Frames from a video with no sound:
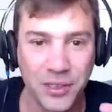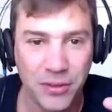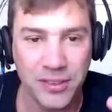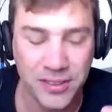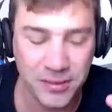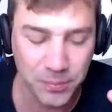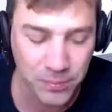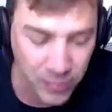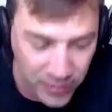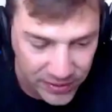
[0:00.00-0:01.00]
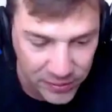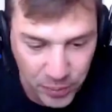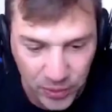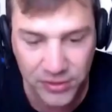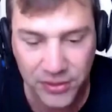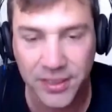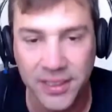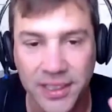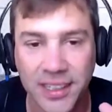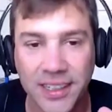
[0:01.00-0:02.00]
So this is this
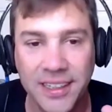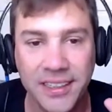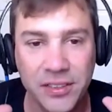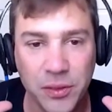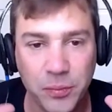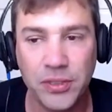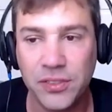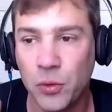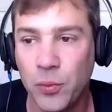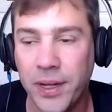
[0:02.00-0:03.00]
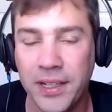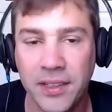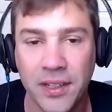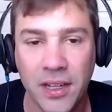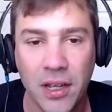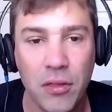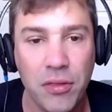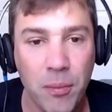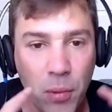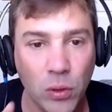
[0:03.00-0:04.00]
person is the person who made
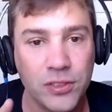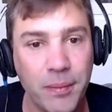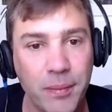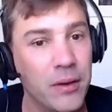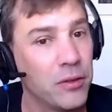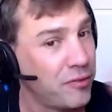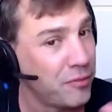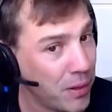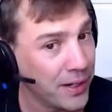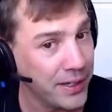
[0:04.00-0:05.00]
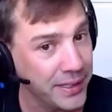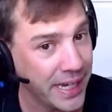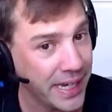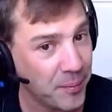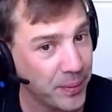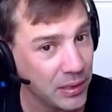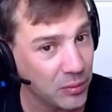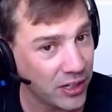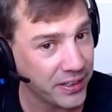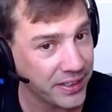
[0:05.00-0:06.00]
the most amount of money in capital
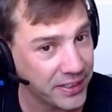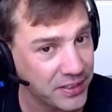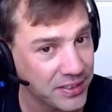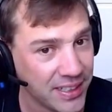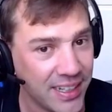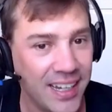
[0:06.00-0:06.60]
markets.